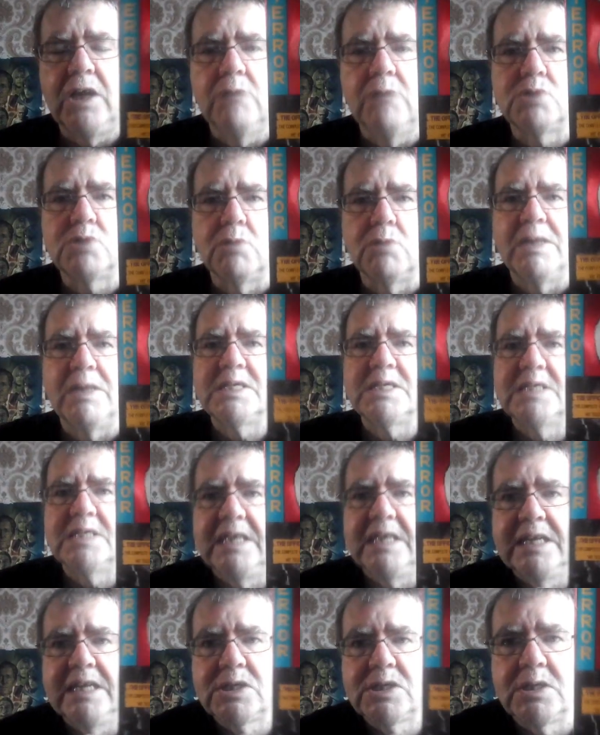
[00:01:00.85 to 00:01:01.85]
So when I
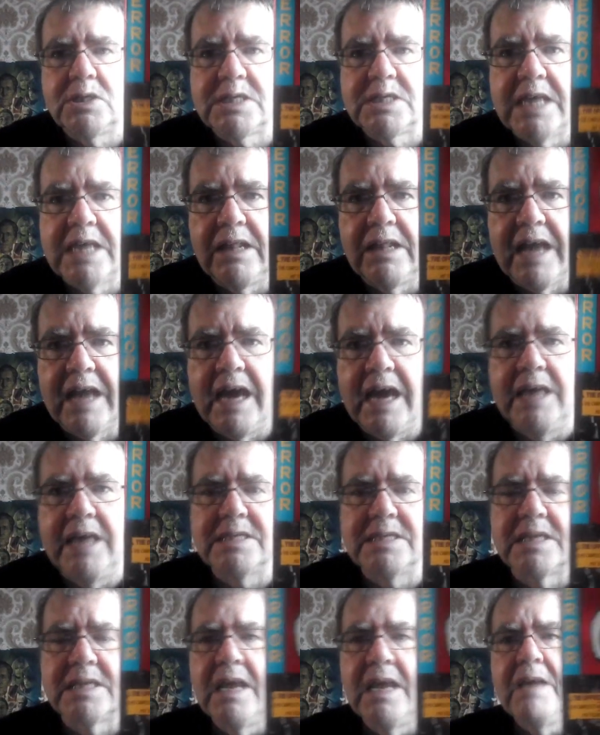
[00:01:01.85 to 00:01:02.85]
seen this on sale,
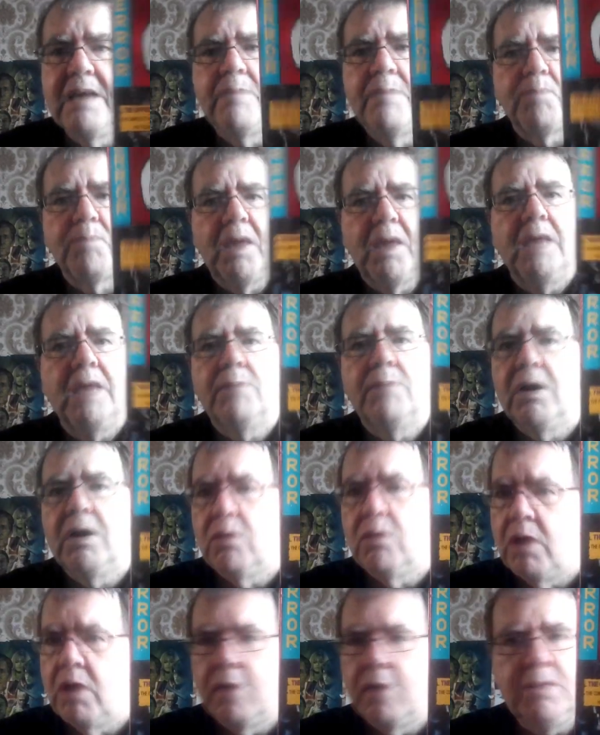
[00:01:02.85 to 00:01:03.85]
guys, I